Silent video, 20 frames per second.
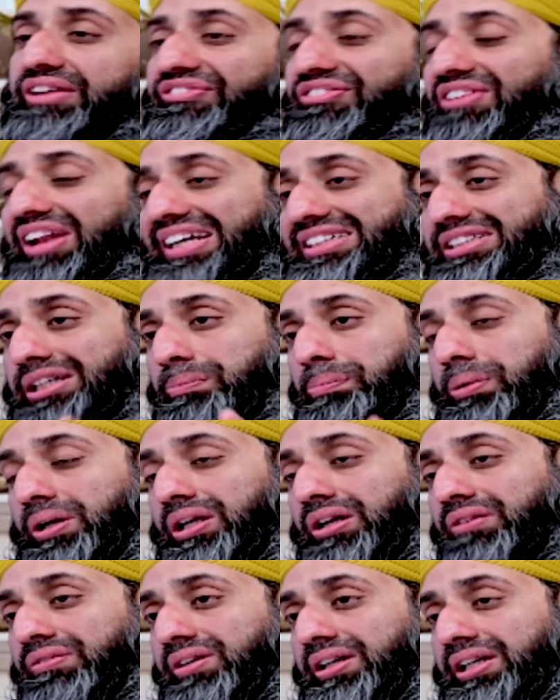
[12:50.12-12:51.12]
reflect
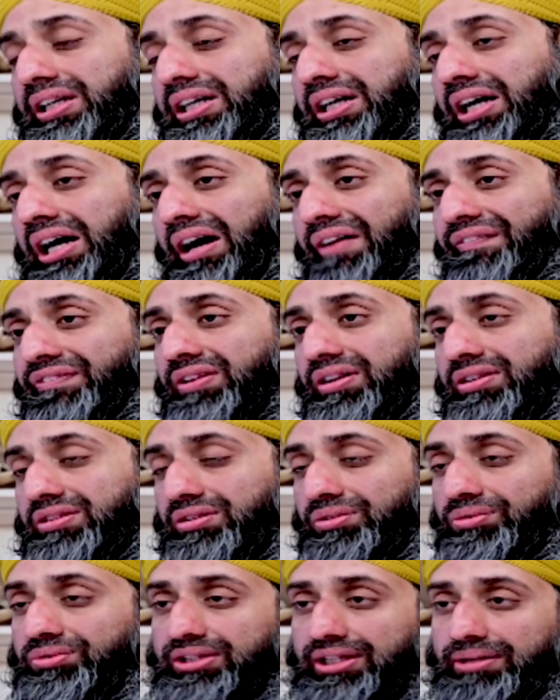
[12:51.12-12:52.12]
upon our hereafter
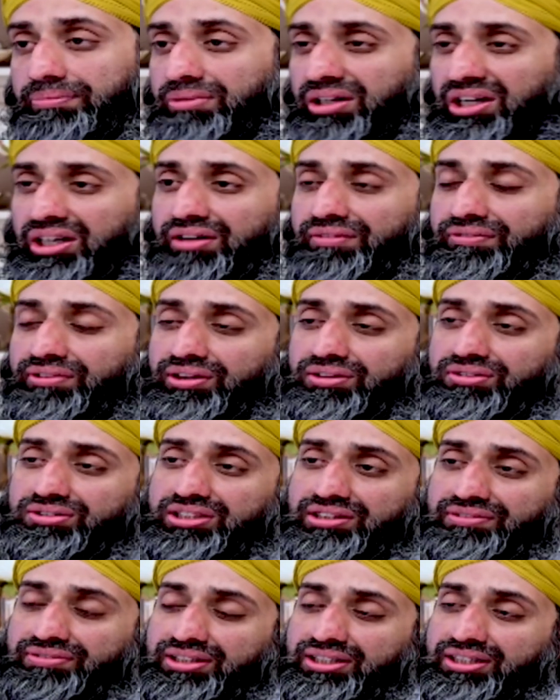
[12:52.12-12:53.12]
through them, we
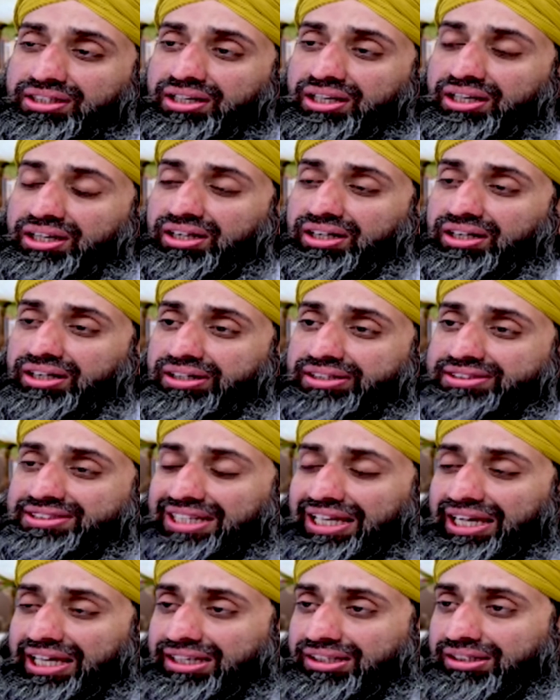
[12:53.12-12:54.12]
don't even uh,
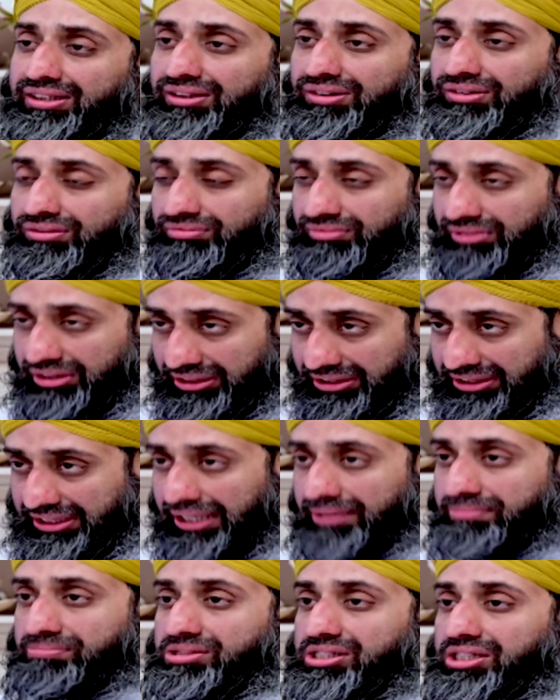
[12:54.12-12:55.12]
take
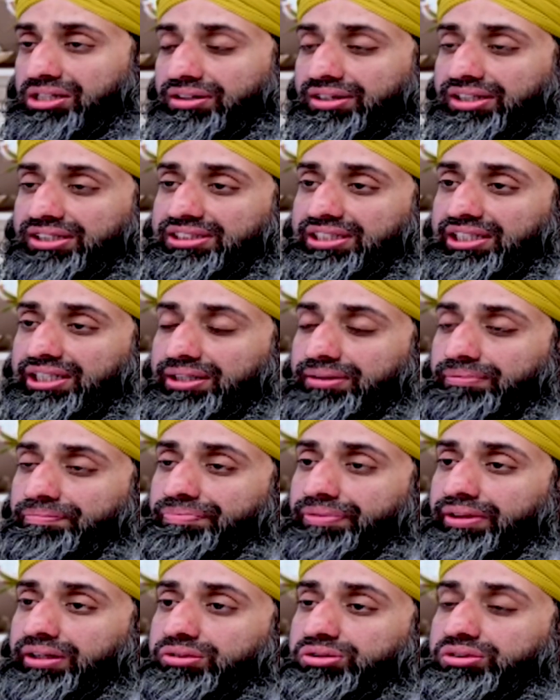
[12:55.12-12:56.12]
them seriously
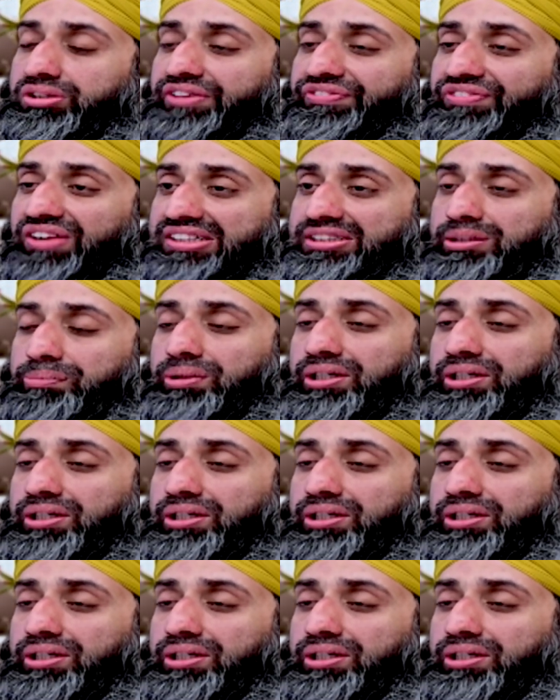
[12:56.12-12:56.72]
to reflect